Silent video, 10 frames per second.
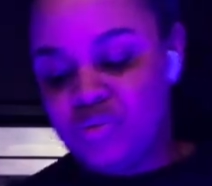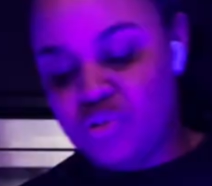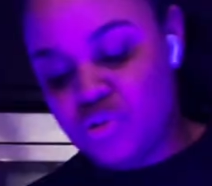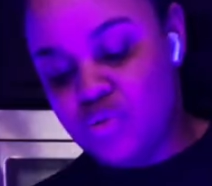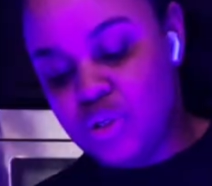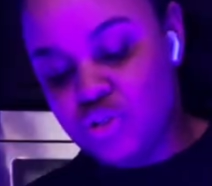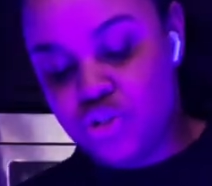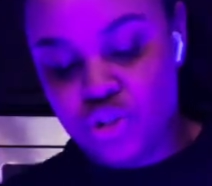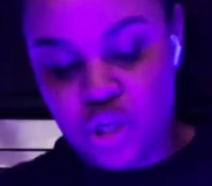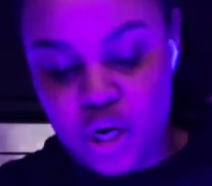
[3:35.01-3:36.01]
do its
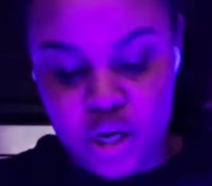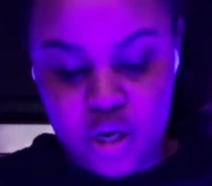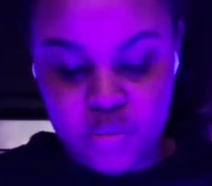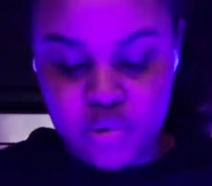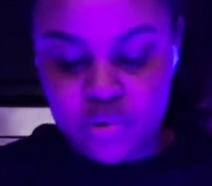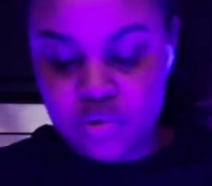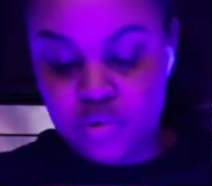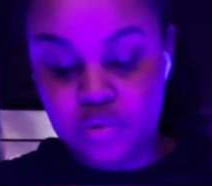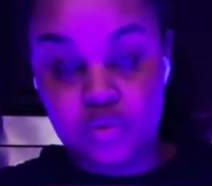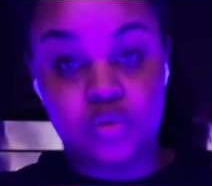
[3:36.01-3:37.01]
job.
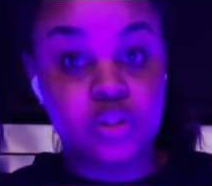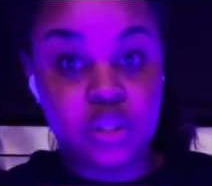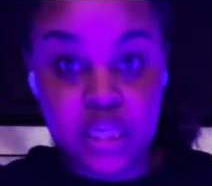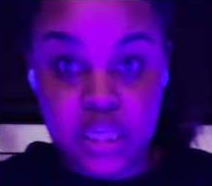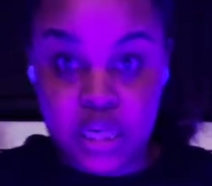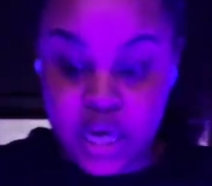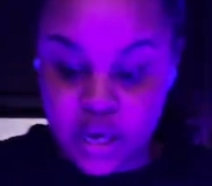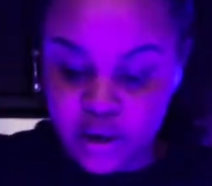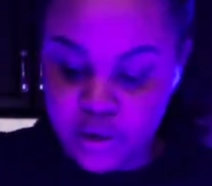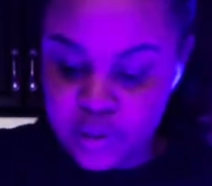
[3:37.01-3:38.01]
We'll see today,
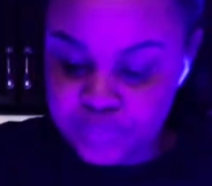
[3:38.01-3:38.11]
huh?